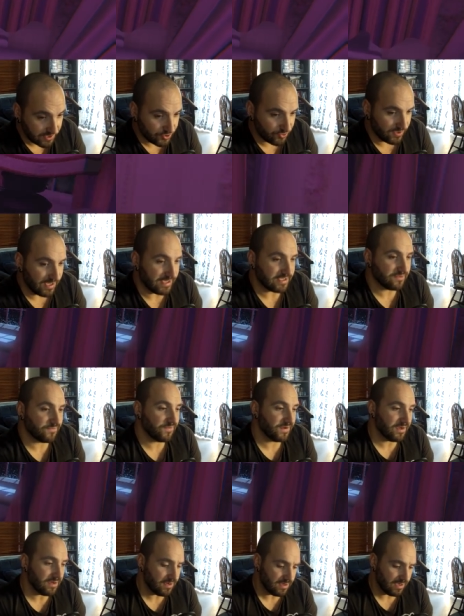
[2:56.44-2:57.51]
enjoy Layers of
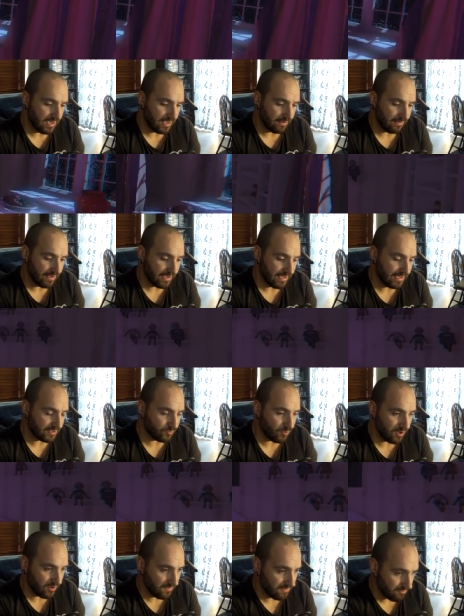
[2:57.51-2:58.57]
Fear. I think it is
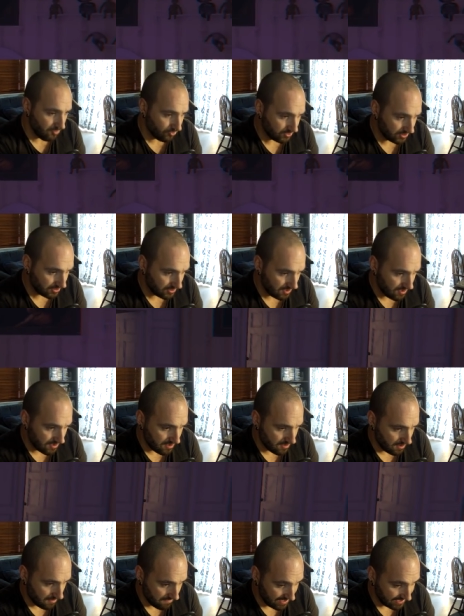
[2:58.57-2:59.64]
one of the most
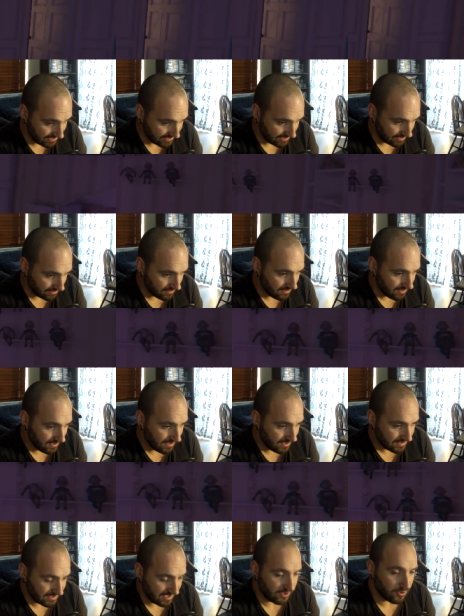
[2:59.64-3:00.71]
uh, amazing
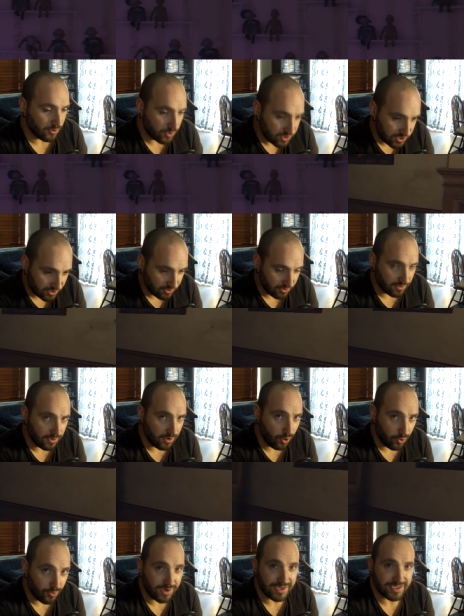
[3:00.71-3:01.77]
psychological
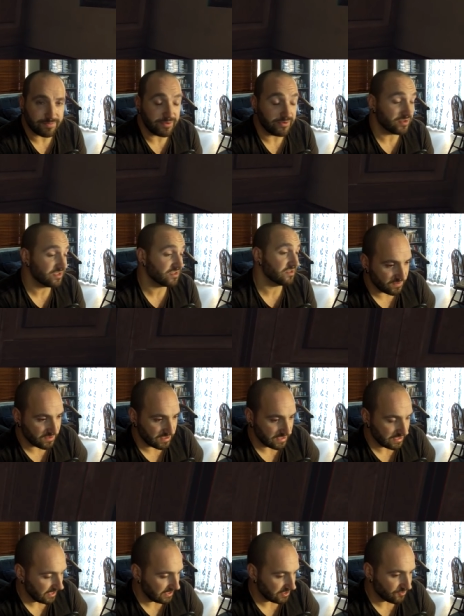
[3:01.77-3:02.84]
horror experiences.
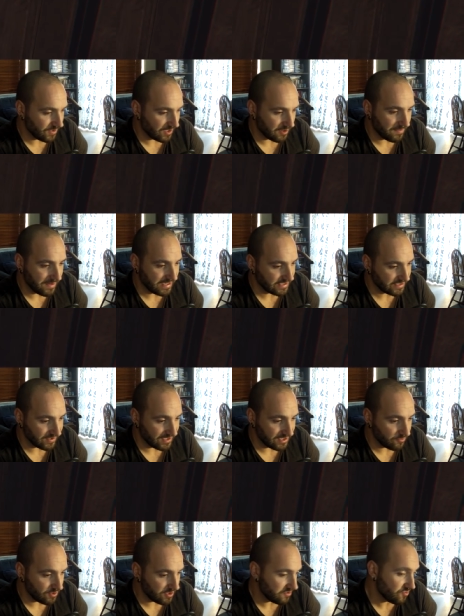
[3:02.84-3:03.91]
I do recommend it to
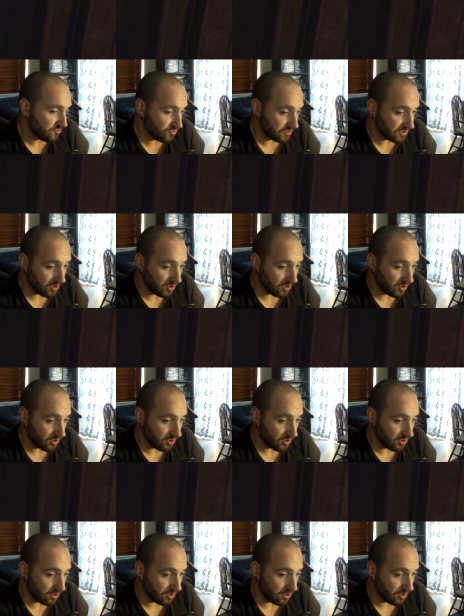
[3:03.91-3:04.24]
anyone who's